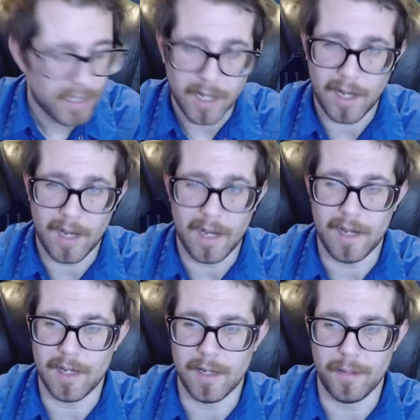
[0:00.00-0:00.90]

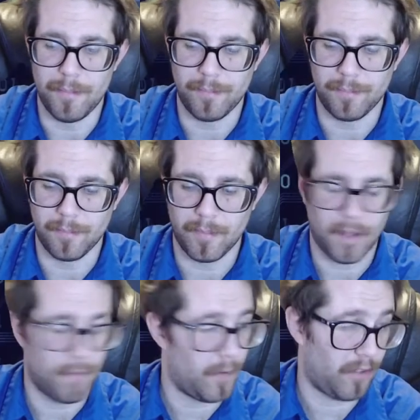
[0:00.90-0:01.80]

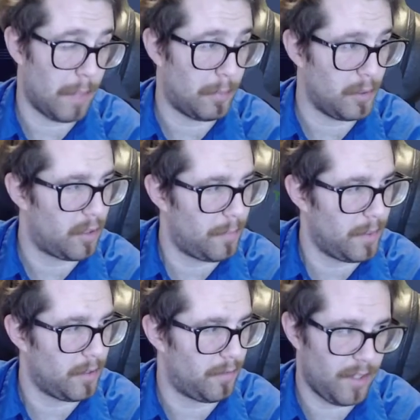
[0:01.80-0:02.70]
For example, you could
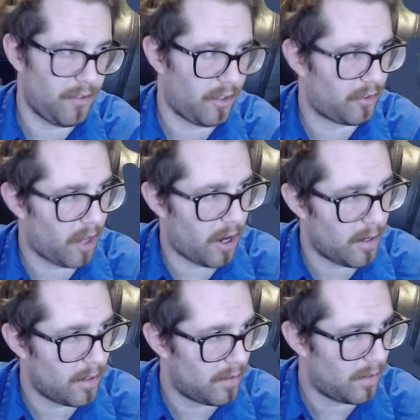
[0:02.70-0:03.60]
build a V6
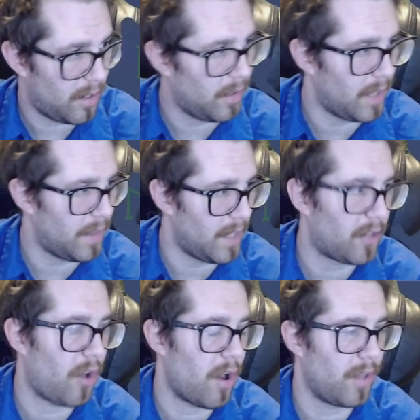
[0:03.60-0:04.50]
car, and then the next
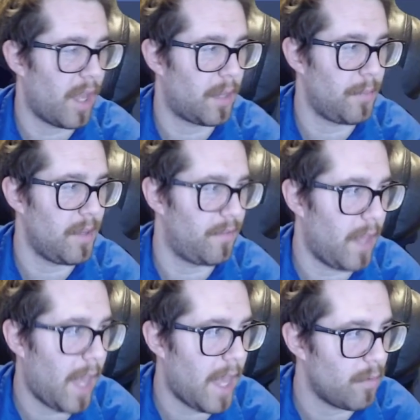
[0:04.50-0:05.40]
car in line could be a
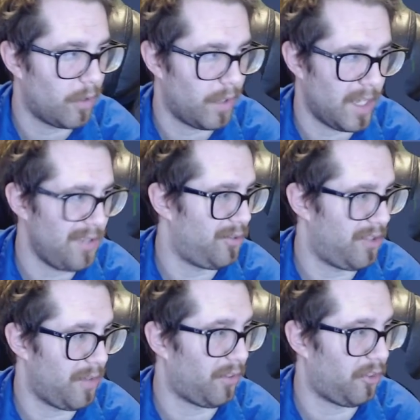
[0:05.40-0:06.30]
V8. Well, they use
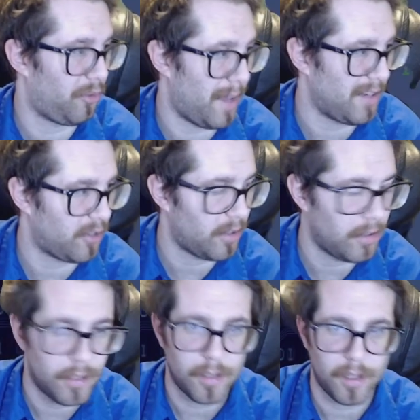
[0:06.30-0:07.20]
different suspension.
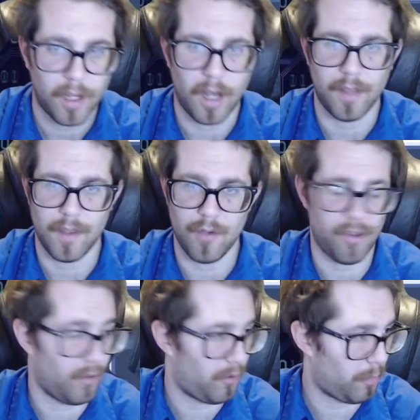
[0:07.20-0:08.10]
They use
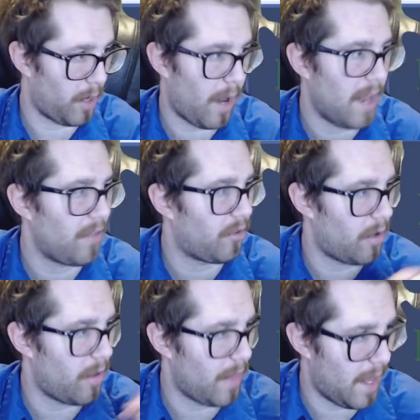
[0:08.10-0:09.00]
different spring rates and
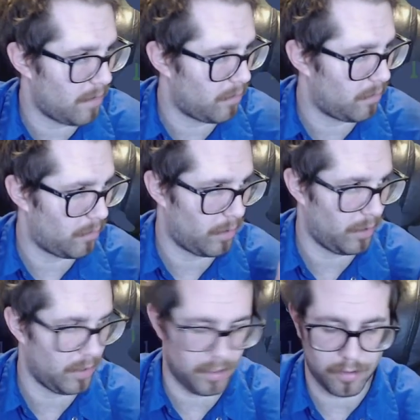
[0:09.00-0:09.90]
all that
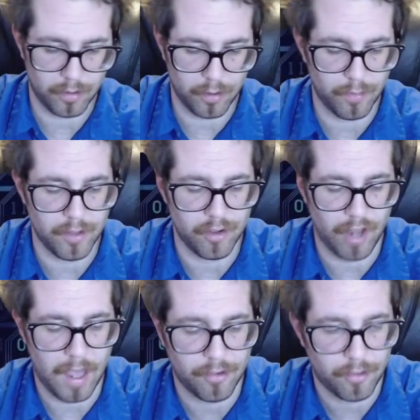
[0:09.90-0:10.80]
really goofy jazz.